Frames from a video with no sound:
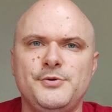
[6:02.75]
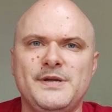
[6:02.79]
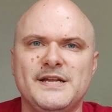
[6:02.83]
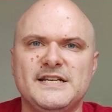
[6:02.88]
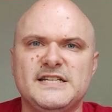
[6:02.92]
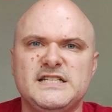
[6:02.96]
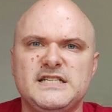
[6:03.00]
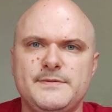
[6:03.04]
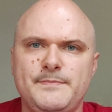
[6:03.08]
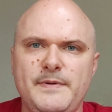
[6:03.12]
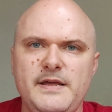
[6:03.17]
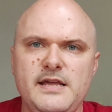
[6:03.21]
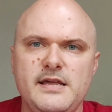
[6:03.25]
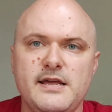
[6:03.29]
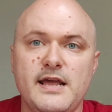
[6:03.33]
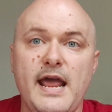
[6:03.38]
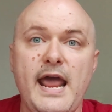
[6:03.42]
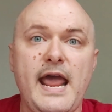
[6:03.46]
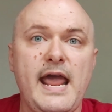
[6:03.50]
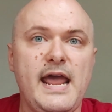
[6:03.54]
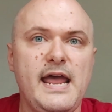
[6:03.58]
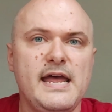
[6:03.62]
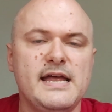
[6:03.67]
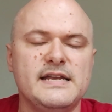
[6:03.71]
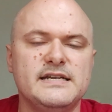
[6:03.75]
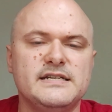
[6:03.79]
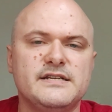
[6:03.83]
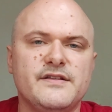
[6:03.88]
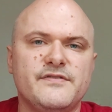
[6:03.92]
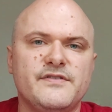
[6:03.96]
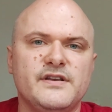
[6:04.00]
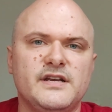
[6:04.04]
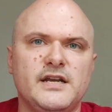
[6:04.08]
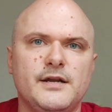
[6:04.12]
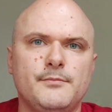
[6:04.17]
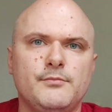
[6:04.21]
you can speak and
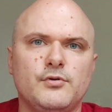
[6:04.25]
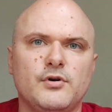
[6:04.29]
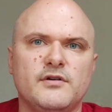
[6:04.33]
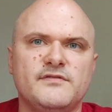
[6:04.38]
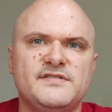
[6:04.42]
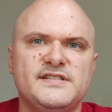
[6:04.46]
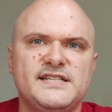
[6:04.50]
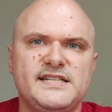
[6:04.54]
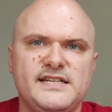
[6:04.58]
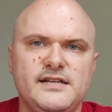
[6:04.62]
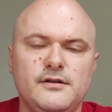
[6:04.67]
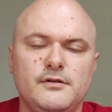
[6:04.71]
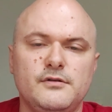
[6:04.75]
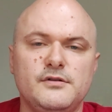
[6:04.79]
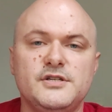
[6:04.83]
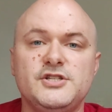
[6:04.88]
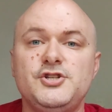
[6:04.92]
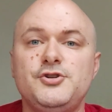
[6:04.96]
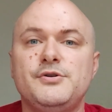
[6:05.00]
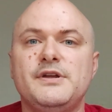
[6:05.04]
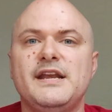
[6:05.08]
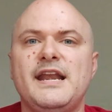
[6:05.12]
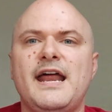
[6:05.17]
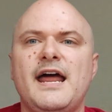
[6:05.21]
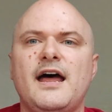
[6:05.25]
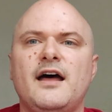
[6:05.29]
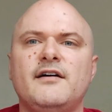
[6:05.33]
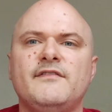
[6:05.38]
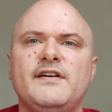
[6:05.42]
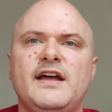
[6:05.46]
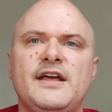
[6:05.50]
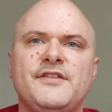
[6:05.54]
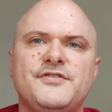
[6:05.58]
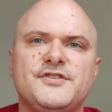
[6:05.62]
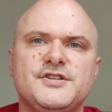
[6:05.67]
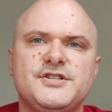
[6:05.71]
the number of skills you can
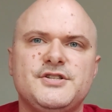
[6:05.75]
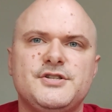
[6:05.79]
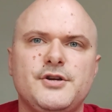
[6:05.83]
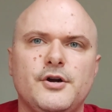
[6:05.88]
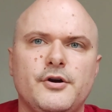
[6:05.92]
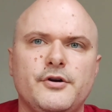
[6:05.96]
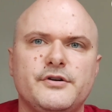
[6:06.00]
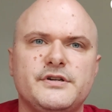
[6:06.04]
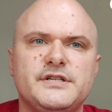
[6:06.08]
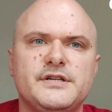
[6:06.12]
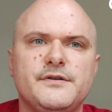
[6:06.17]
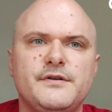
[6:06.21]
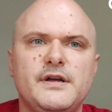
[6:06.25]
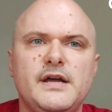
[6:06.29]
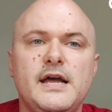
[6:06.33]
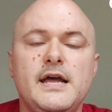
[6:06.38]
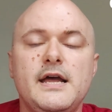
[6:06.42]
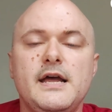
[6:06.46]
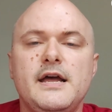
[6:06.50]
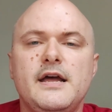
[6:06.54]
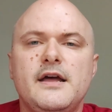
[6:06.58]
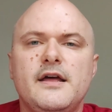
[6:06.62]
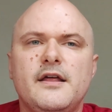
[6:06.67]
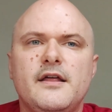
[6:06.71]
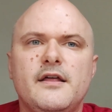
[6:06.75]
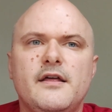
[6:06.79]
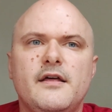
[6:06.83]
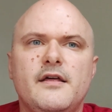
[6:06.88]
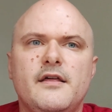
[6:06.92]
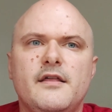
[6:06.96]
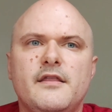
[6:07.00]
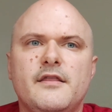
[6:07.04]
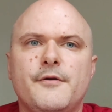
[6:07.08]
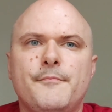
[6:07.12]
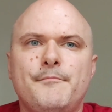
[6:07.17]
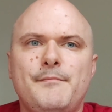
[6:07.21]
have at the start.
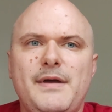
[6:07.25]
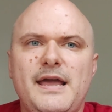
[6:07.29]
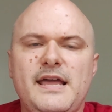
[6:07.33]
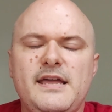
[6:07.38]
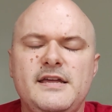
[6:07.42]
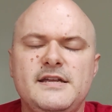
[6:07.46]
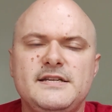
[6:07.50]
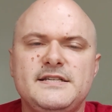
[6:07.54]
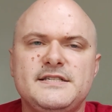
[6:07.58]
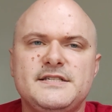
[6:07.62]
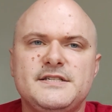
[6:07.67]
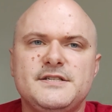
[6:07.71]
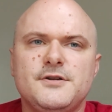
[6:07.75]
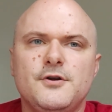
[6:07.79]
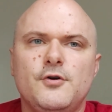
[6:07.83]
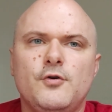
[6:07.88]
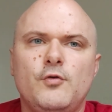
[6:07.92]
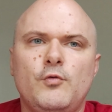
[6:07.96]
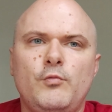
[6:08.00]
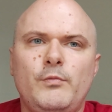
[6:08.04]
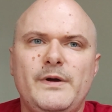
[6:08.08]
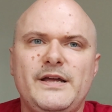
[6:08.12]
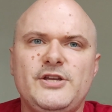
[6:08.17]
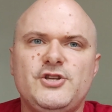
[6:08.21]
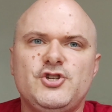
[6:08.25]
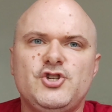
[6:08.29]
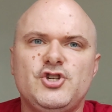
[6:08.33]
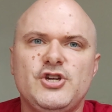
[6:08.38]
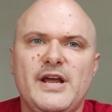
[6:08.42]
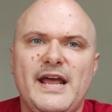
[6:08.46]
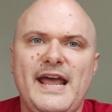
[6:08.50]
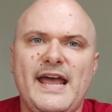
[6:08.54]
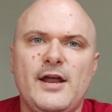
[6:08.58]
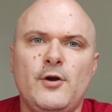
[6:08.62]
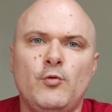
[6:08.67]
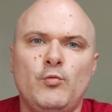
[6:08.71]
The Magus,
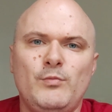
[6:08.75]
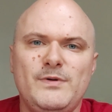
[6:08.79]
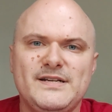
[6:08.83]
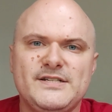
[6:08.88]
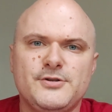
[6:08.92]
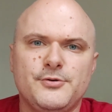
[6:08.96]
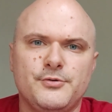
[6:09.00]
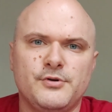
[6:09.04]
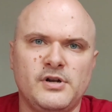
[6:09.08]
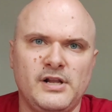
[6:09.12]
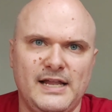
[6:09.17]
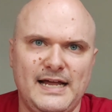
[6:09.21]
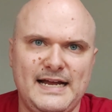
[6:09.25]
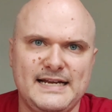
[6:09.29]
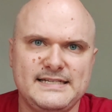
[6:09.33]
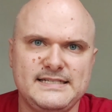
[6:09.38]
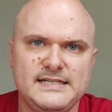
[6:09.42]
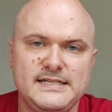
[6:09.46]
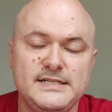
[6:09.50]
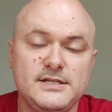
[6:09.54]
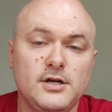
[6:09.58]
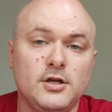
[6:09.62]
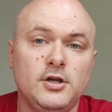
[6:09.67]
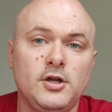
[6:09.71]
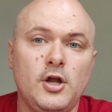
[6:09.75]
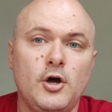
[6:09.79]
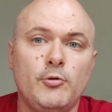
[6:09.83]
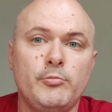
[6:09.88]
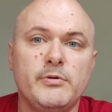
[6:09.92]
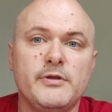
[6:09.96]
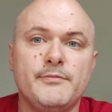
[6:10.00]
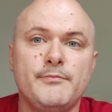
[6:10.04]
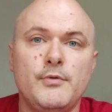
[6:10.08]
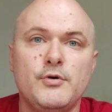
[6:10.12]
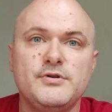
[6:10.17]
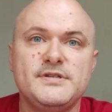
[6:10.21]
Witch, and Wizard classes, along
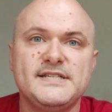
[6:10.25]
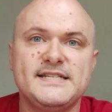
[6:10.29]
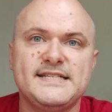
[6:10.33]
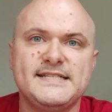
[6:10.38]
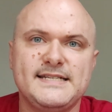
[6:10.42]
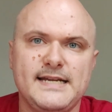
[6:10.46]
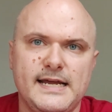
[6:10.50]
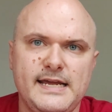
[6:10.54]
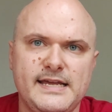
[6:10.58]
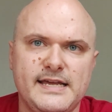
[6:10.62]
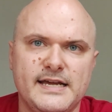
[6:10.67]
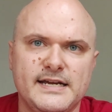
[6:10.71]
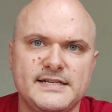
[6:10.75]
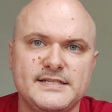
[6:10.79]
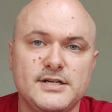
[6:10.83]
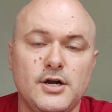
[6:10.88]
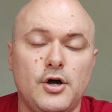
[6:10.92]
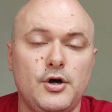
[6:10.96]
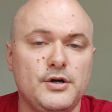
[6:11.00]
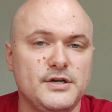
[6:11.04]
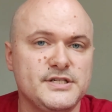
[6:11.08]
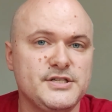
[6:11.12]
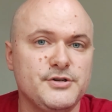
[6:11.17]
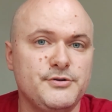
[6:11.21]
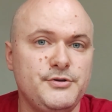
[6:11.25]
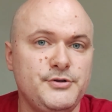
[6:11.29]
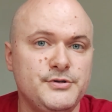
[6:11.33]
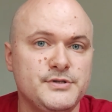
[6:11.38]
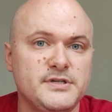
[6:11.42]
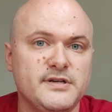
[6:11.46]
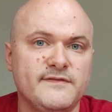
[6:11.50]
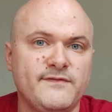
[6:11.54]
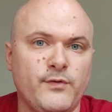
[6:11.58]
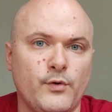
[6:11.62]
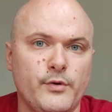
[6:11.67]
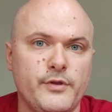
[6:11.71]
with most Psychics, also
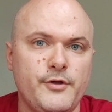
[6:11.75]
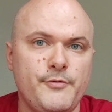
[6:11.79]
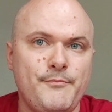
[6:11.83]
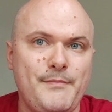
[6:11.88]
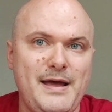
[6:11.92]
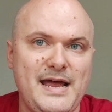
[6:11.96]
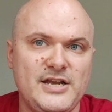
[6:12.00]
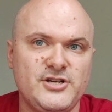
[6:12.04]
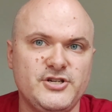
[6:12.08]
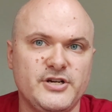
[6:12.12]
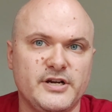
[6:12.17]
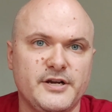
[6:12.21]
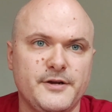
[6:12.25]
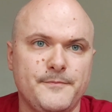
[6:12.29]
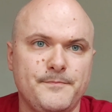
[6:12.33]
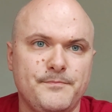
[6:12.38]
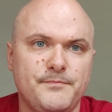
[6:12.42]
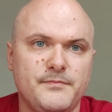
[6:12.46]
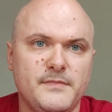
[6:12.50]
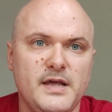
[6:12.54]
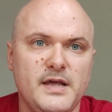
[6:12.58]
use it for their magic.